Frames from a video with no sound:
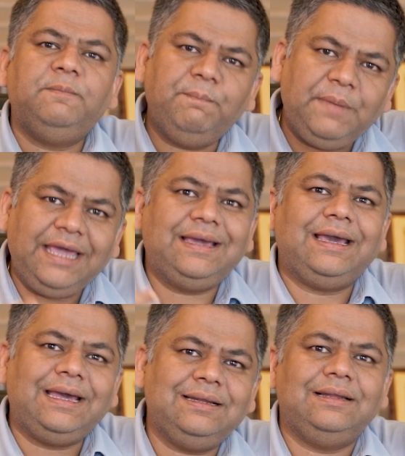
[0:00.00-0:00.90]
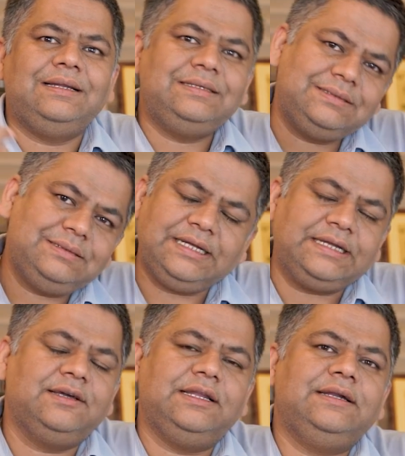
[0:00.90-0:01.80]
make
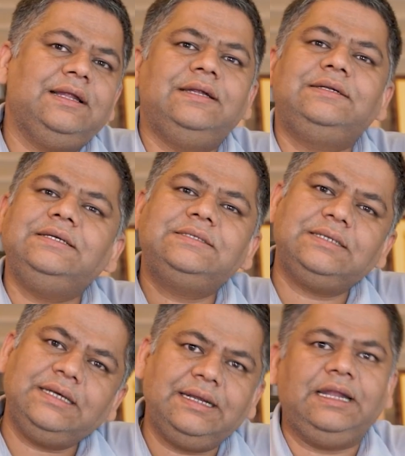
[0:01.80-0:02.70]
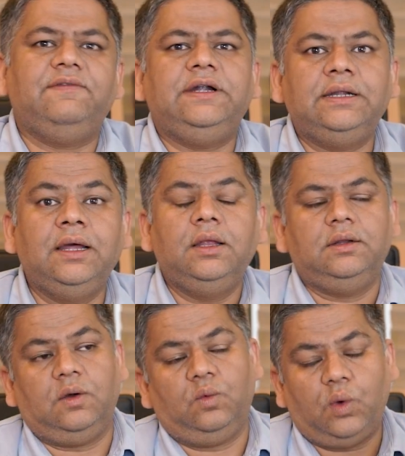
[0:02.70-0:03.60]
technical analyst relevant.
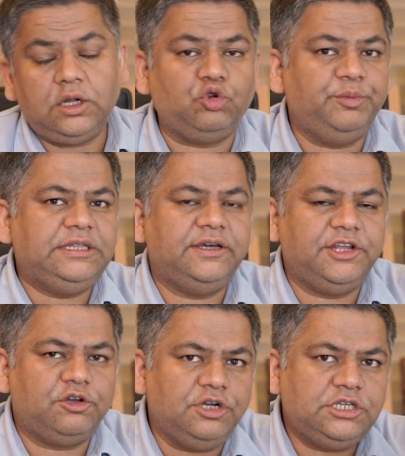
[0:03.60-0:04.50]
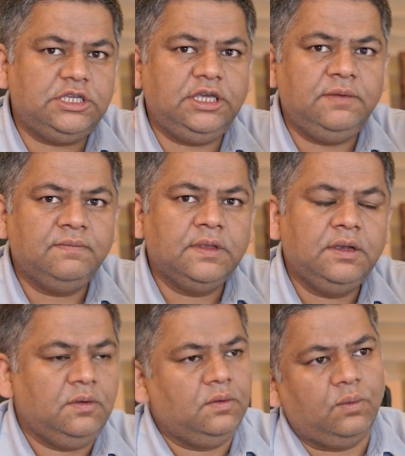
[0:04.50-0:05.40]
Now, what could be their accuracy,
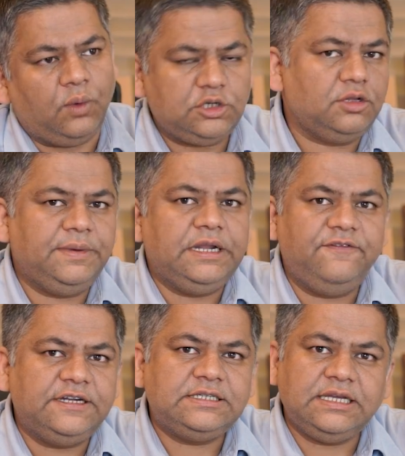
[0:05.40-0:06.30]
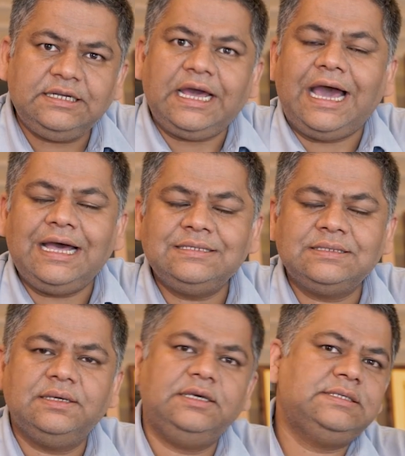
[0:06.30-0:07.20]
what all benefits it
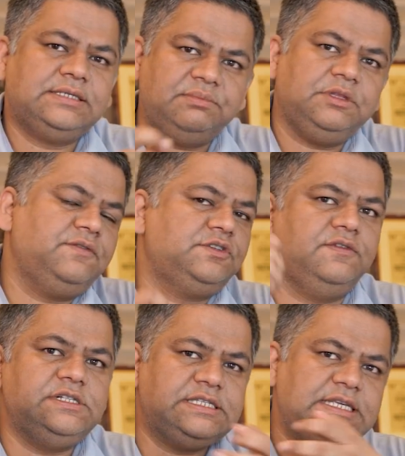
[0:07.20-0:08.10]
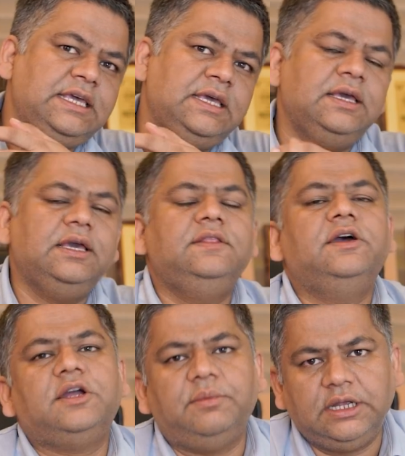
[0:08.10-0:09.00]
has is something which we'll see in
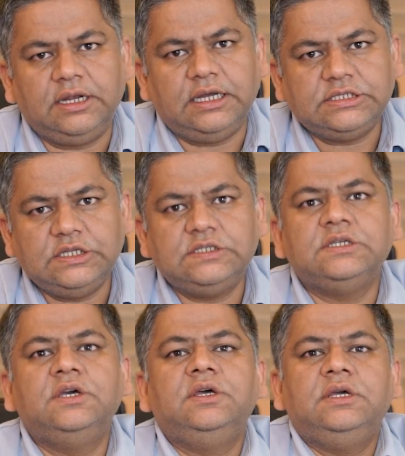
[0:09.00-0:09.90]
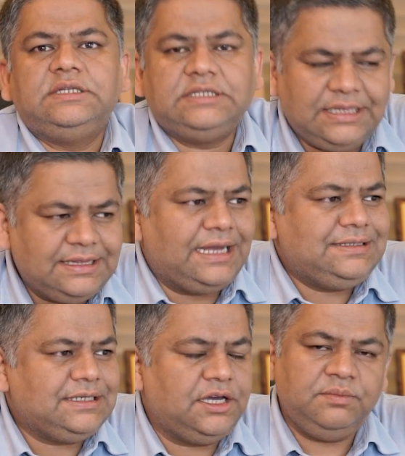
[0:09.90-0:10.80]
the coming classes. Till
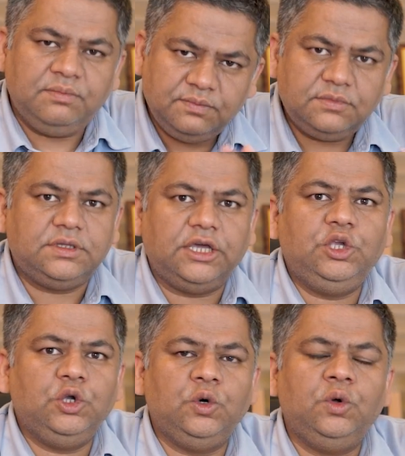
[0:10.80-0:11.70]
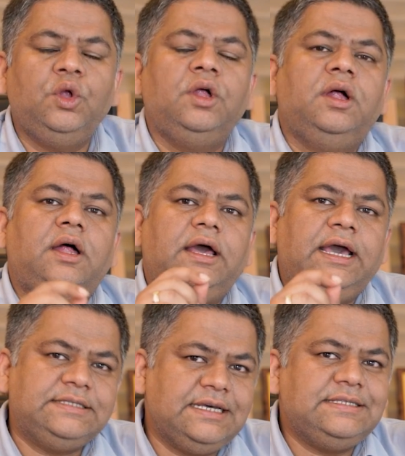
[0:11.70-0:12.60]
that time, thank you.
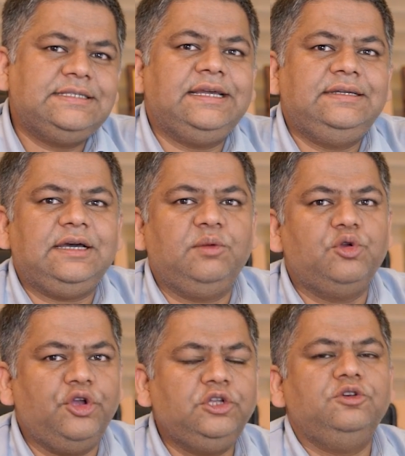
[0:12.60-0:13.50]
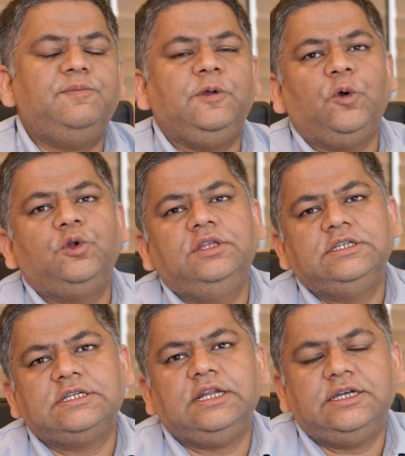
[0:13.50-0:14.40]
As I said, I'm going to upload
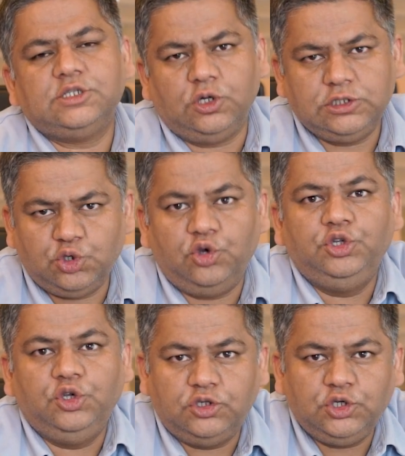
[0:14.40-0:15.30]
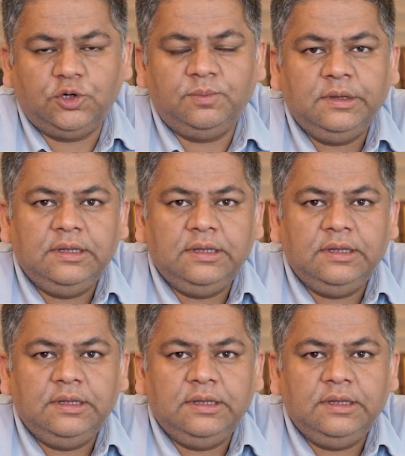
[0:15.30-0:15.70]
this class also on YouTube